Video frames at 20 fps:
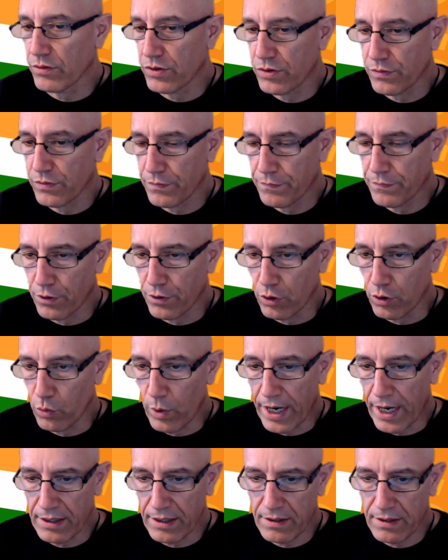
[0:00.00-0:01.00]
for
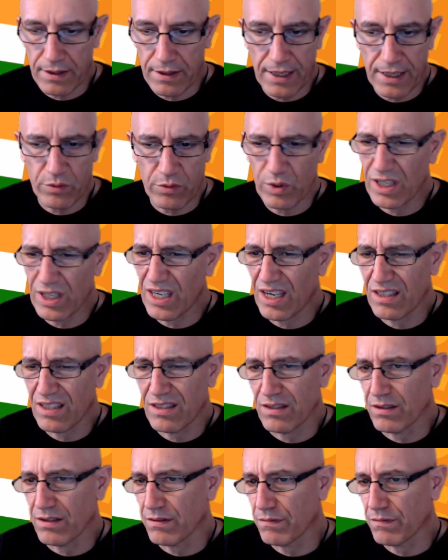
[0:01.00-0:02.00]
white. Then we get
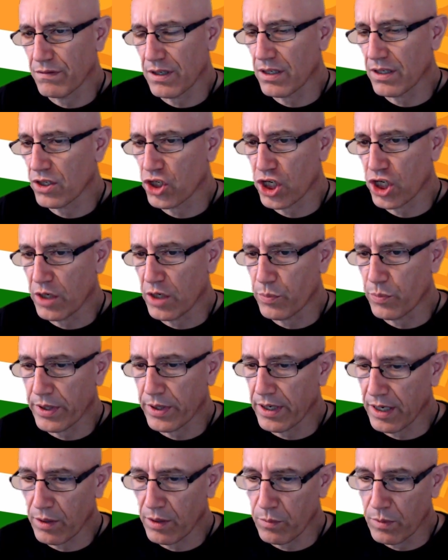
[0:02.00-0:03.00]
a very sharp
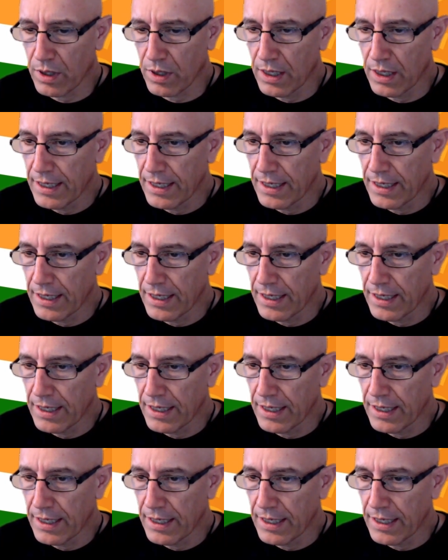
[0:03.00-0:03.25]
game.